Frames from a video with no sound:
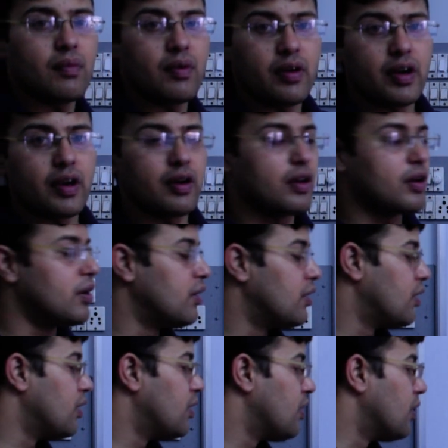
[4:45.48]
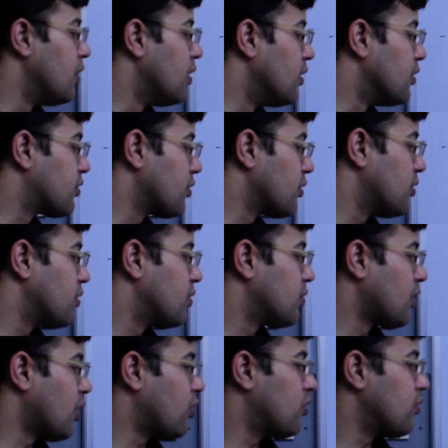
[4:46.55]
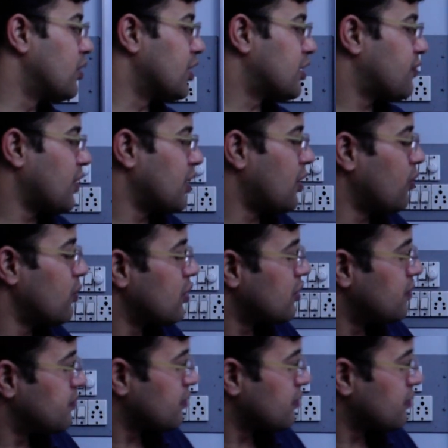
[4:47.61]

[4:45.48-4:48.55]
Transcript: Right. So now let's find out.